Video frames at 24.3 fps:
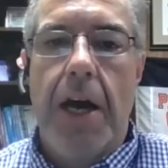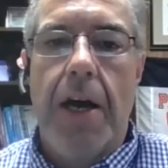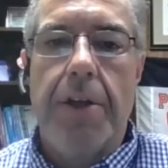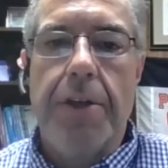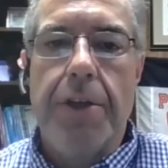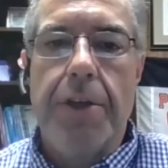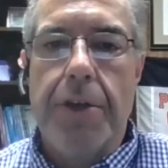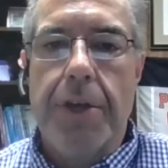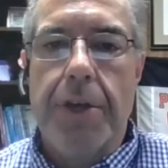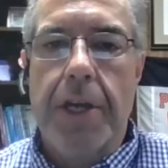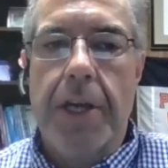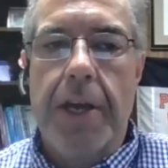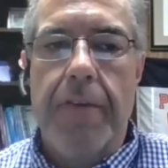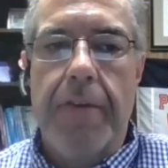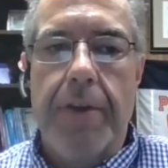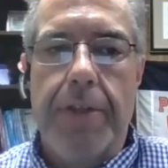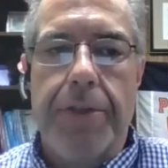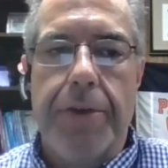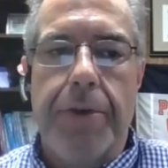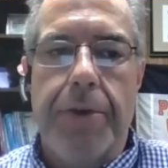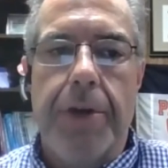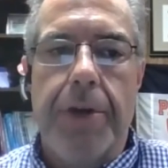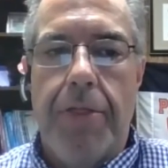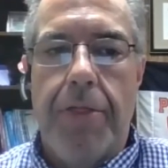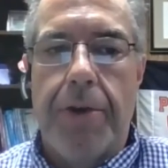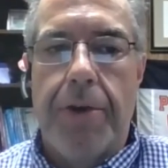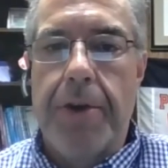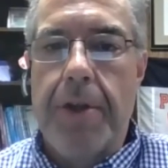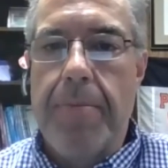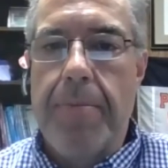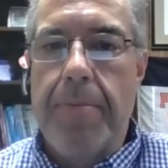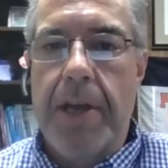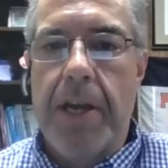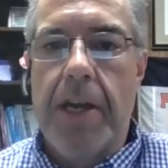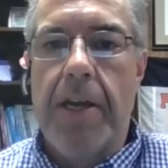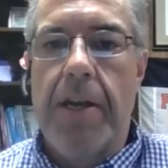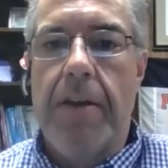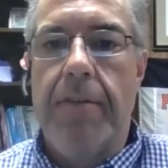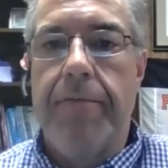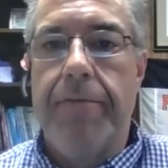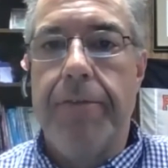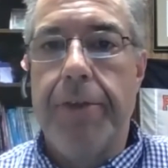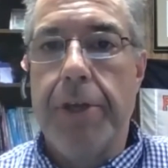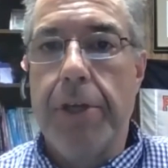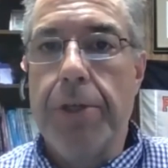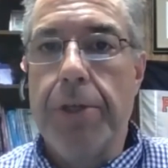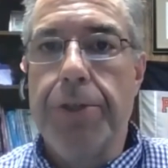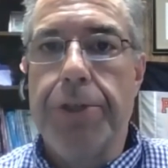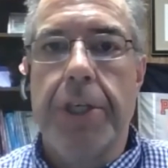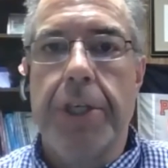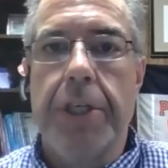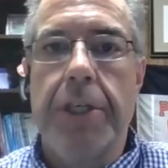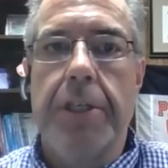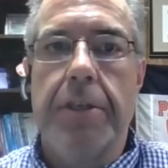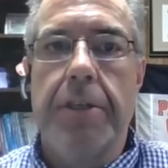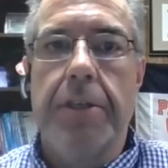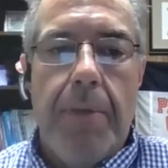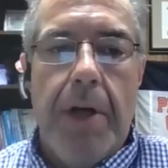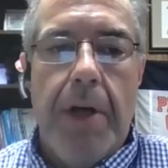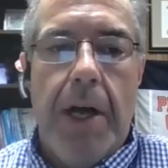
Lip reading: You can give it through a 30-minute infusion.